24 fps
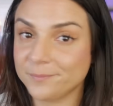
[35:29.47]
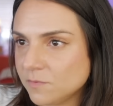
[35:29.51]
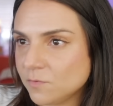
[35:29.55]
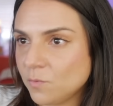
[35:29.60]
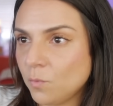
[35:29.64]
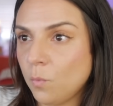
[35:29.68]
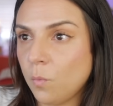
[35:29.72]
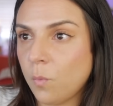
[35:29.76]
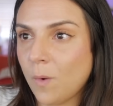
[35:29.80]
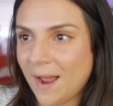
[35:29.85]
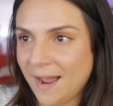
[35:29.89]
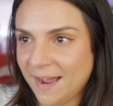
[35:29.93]

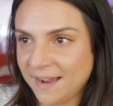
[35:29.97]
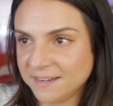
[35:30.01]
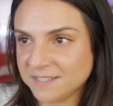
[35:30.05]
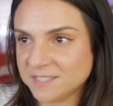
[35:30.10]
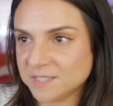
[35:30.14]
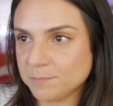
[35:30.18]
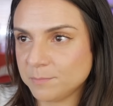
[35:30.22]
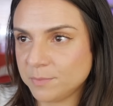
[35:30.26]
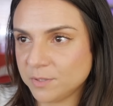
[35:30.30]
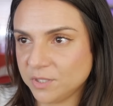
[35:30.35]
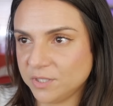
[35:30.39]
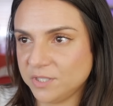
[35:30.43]
Wax
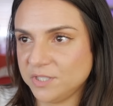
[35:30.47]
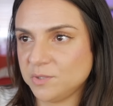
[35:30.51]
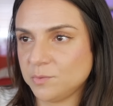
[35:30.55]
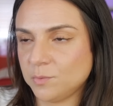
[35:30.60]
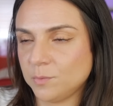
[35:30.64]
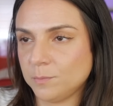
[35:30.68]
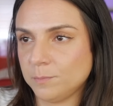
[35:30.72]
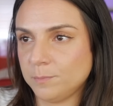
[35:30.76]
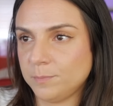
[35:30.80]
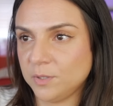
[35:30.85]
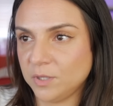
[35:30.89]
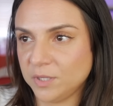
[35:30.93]
bullets
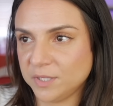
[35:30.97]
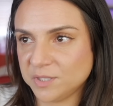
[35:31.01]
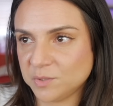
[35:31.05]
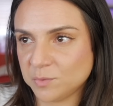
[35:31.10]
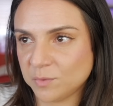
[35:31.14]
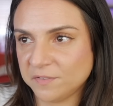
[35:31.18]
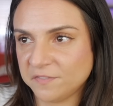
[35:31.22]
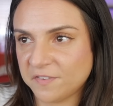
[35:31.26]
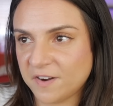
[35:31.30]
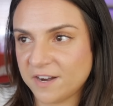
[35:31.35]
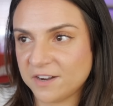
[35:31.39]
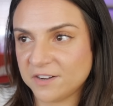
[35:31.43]
bullets
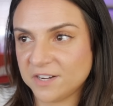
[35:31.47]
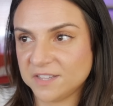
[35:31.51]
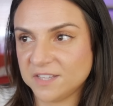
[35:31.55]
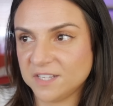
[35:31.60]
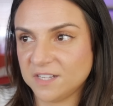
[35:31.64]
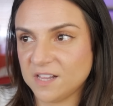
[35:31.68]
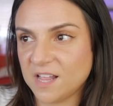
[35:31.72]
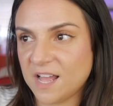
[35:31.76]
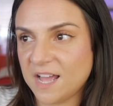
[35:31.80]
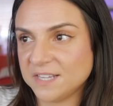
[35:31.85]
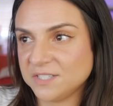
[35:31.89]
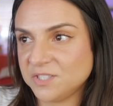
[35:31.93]
were fired at the
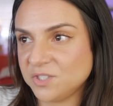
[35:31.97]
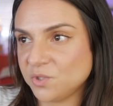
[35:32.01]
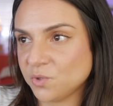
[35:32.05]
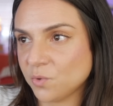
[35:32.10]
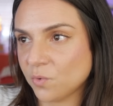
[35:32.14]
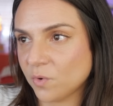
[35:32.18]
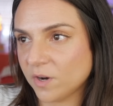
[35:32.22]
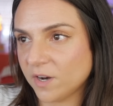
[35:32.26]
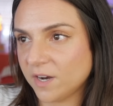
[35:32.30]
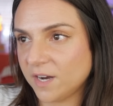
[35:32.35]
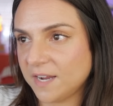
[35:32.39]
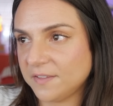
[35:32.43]
glass
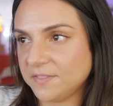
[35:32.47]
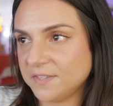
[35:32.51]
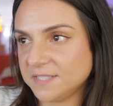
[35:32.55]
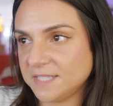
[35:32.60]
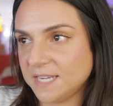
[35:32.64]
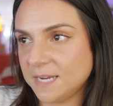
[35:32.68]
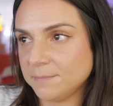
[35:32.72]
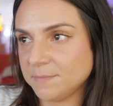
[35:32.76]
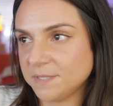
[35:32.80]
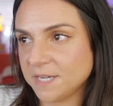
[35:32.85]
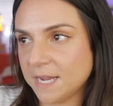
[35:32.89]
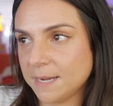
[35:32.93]
door at the
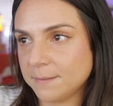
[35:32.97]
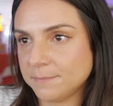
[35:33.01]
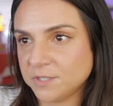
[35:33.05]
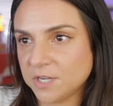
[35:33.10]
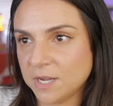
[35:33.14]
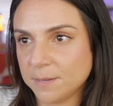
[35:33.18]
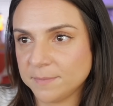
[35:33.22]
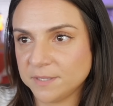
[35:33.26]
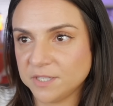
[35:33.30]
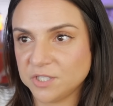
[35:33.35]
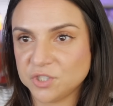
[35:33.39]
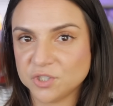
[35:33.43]
same time
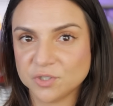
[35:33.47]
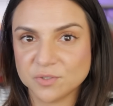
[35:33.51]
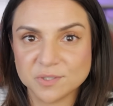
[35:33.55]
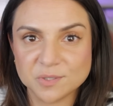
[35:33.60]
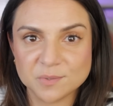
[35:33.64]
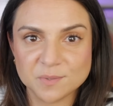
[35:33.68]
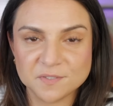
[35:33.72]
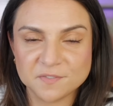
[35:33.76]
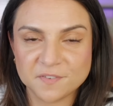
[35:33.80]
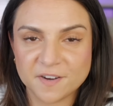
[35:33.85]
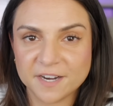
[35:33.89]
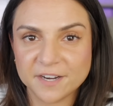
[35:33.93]
Tommy Lee Jones
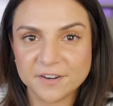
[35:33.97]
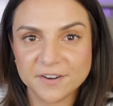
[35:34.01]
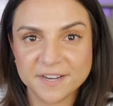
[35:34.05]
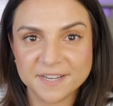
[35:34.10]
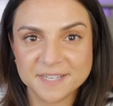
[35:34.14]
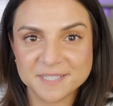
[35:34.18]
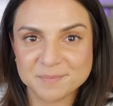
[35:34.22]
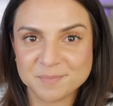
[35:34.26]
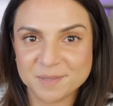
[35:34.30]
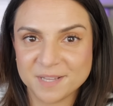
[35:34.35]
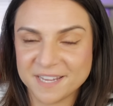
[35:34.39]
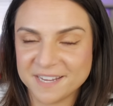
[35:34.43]
was firing
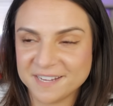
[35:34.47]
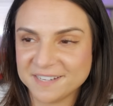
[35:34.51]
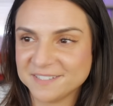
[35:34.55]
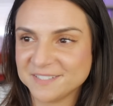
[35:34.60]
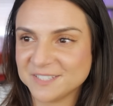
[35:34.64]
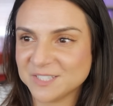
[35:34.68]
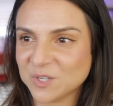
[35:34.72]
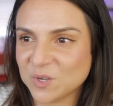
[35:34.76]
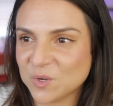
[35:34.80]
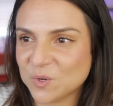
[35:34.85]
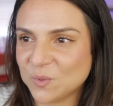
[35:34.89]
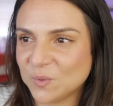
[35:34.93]
his
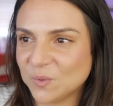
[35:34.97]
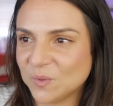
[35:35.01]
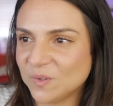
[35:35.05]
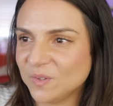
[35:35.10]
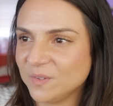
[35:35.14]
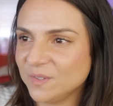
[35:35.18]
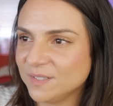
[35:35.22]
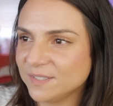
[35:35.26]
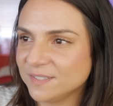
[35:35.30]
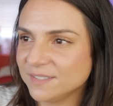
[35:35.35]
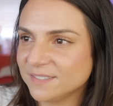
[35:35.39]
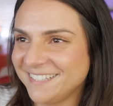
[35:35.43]
blanks. Cool.